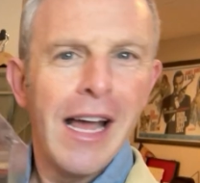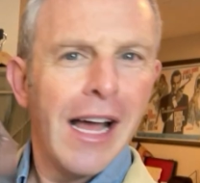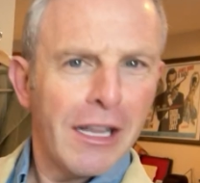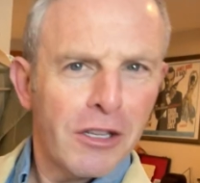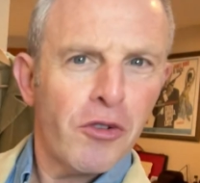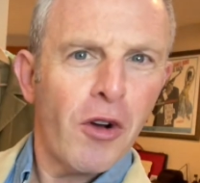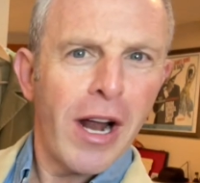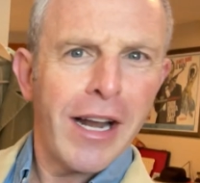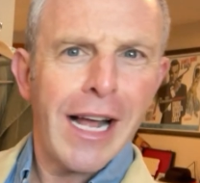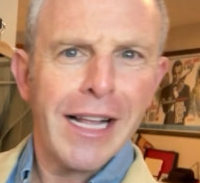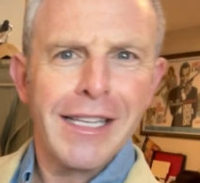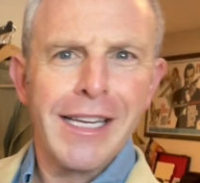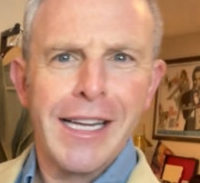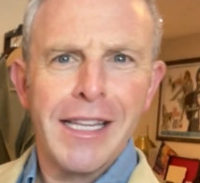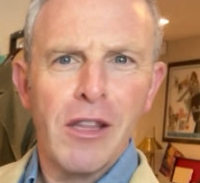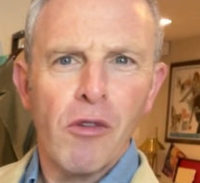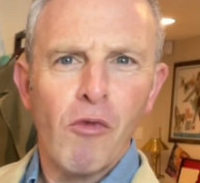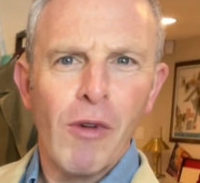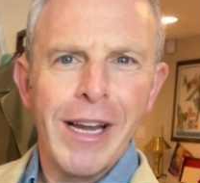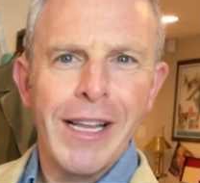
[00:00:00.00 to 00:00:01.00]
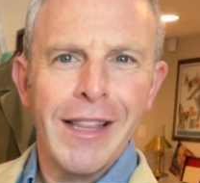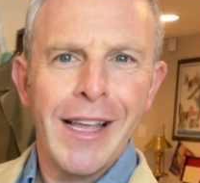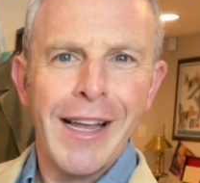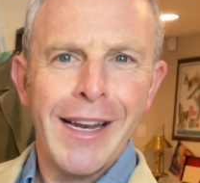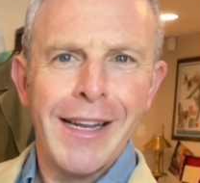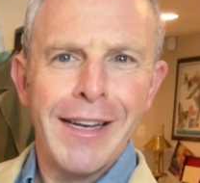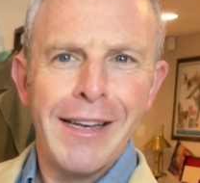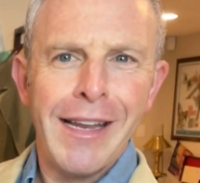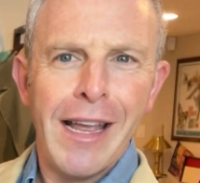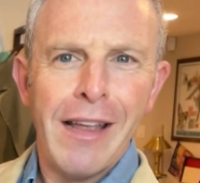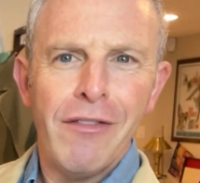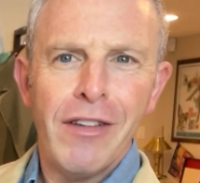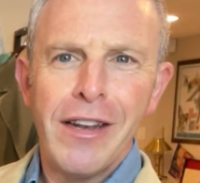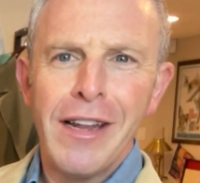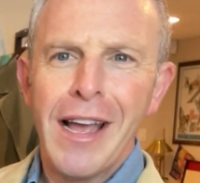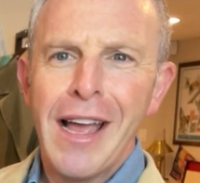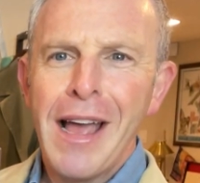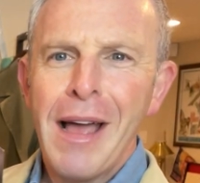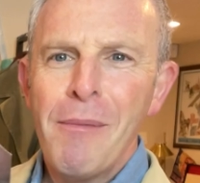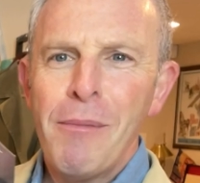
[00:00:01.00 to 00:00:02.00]
I'll try not to get the ring light in,
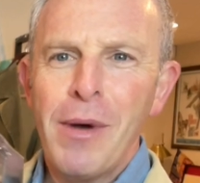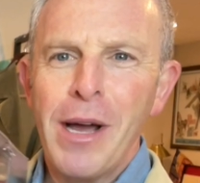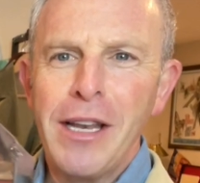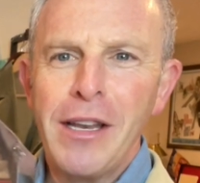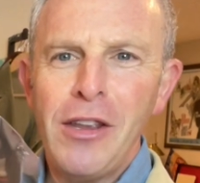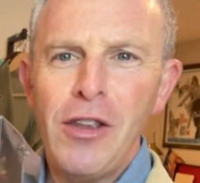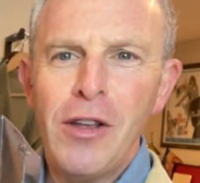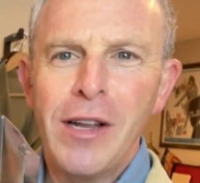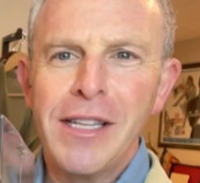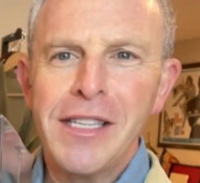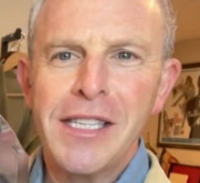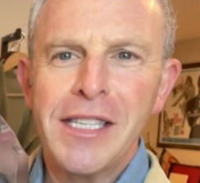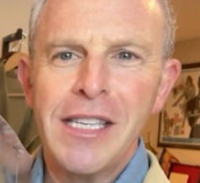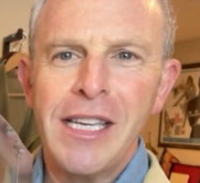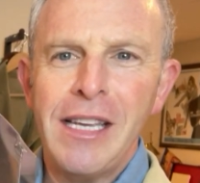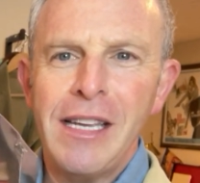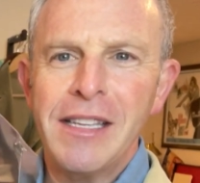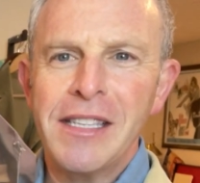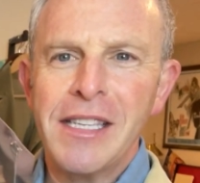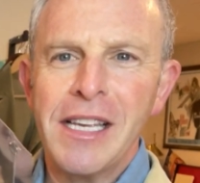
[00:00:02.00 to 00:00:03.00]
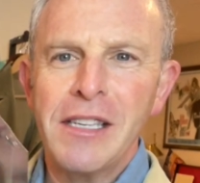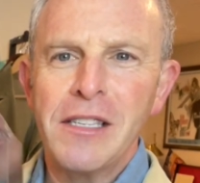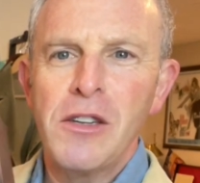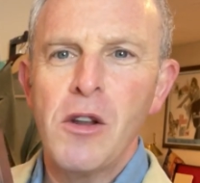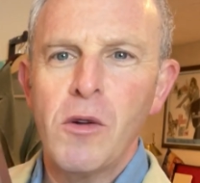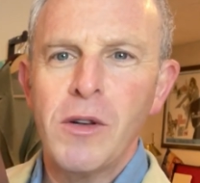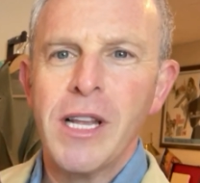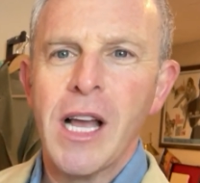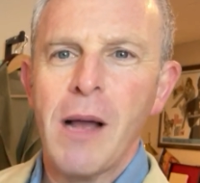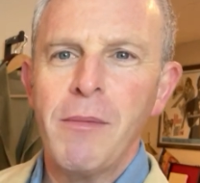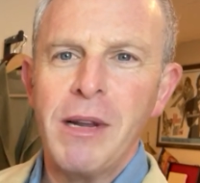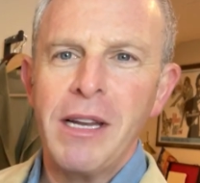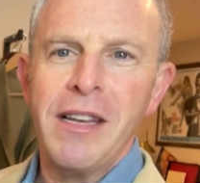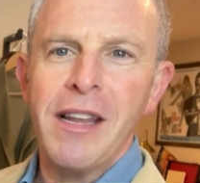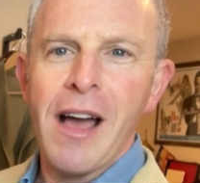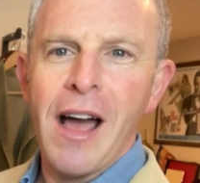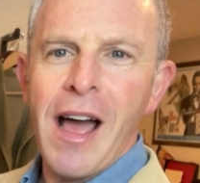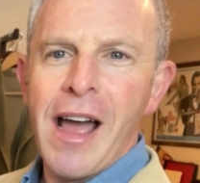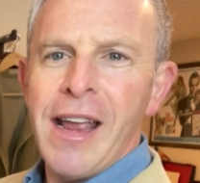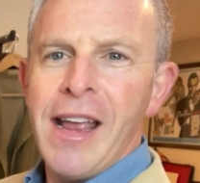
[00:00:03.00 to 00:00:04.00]
David, but you can see it says No Time to
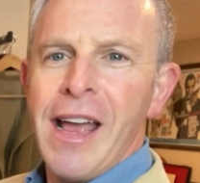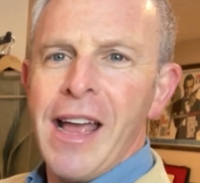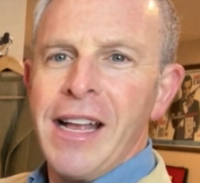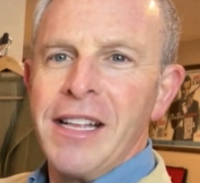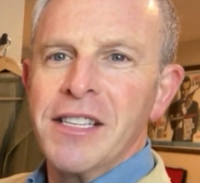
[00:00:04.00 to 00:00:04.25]
Die.